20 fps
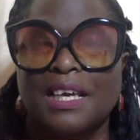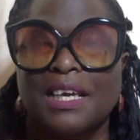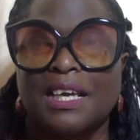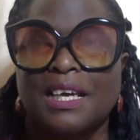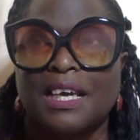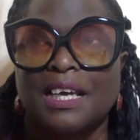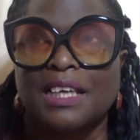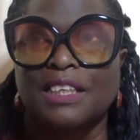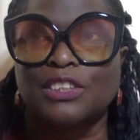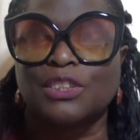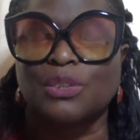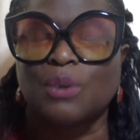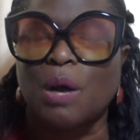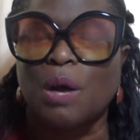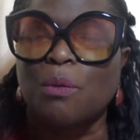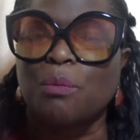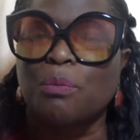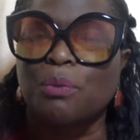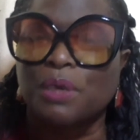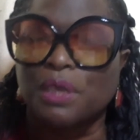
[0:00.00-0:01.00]
And so I
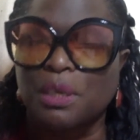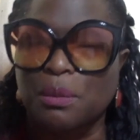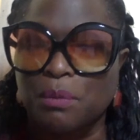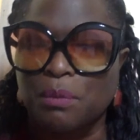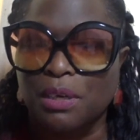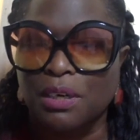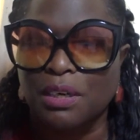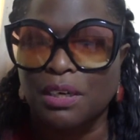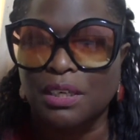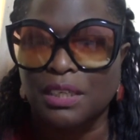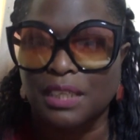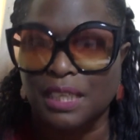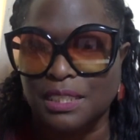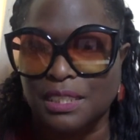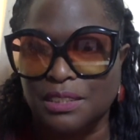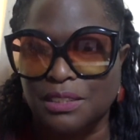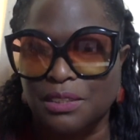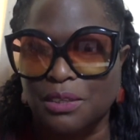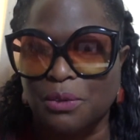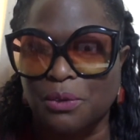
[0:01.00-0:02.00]
would bring him a
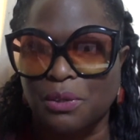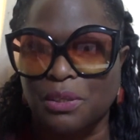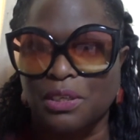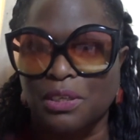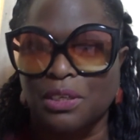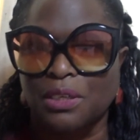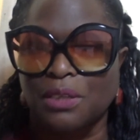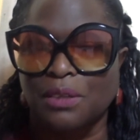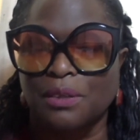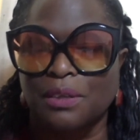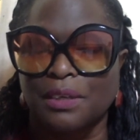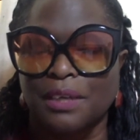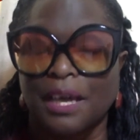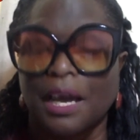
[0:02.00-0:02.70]
case of Coca-Cola.